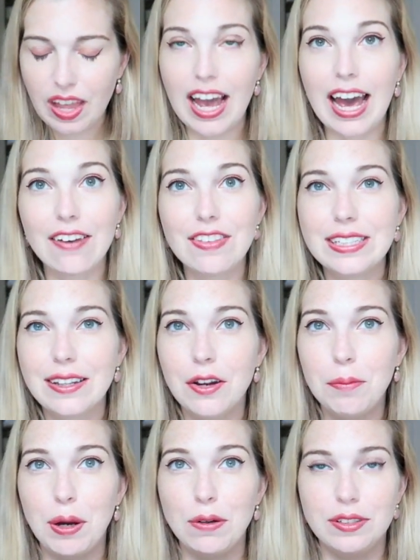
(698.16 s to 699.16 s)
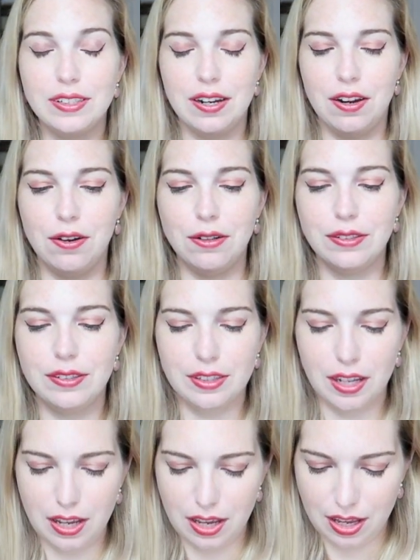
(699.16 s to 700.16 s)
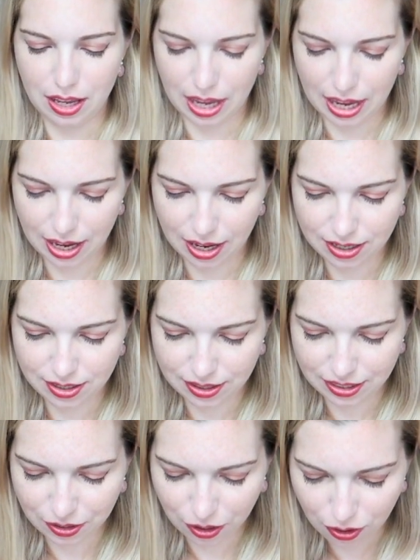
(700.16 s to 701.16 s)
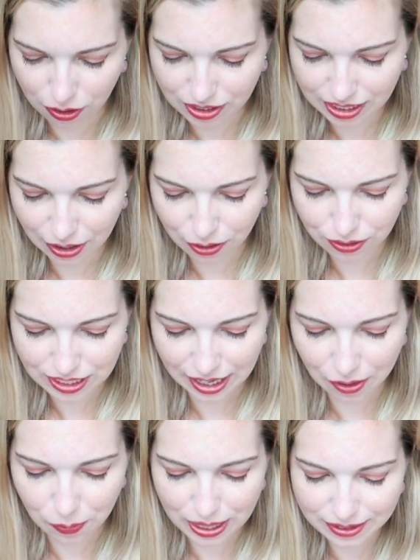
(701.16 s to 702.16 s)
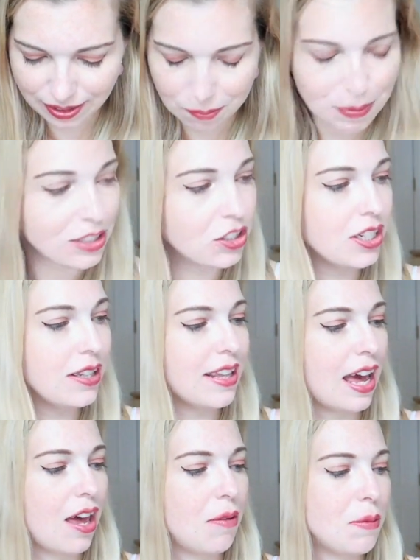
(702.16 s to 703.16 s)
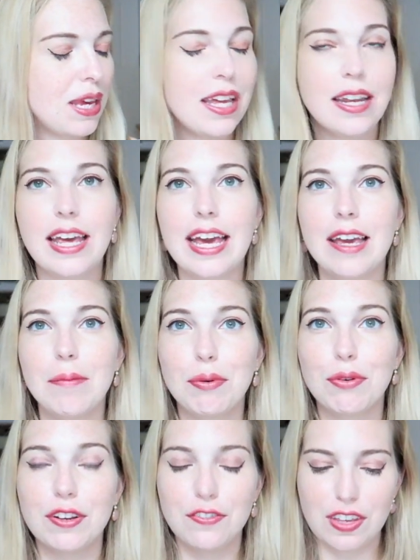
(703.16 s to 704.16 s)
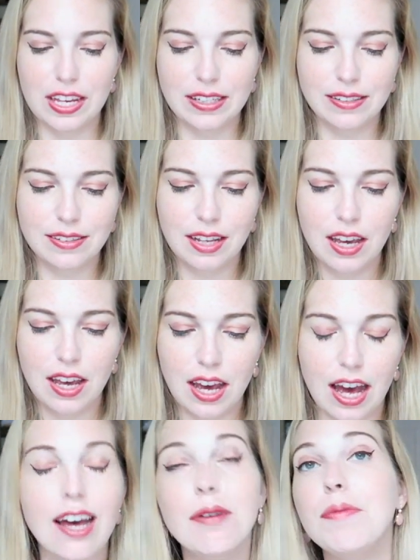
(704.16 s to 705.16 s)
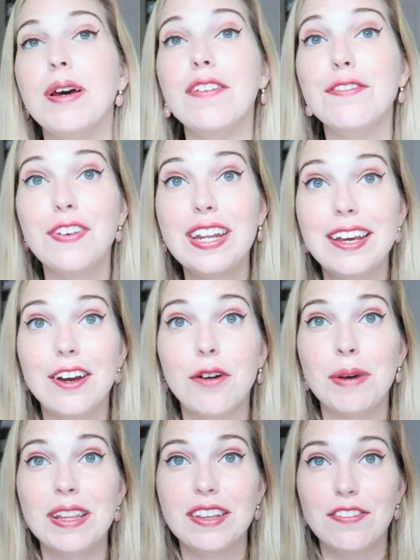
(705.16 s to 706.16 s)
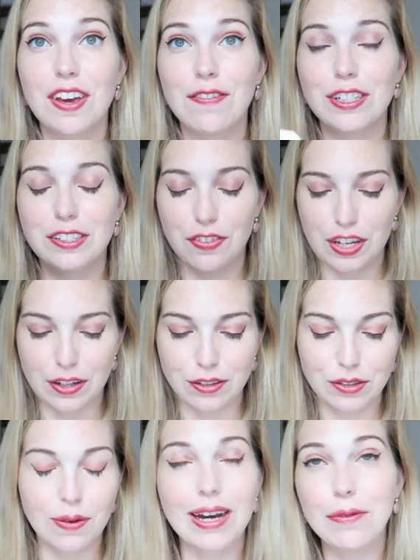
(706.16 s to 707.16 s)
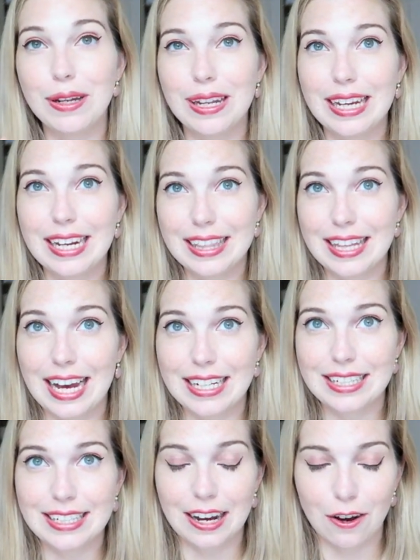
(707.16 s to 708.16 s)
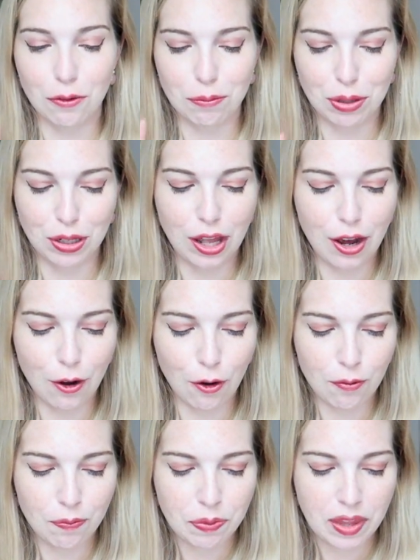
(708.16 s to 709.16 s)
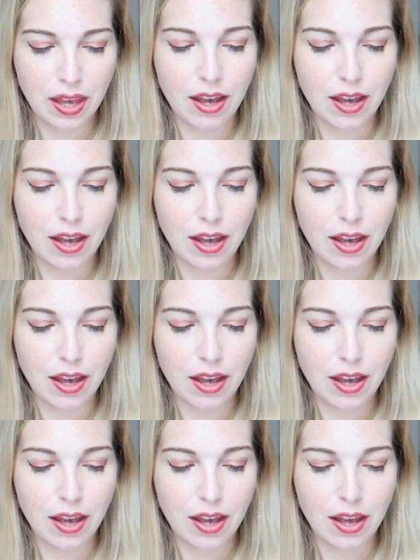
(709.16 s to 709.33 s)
have these little post-it notes, and these are called tarot takeaways. I mentioned them in a previous video, monthly favorites video, so I will link that down below.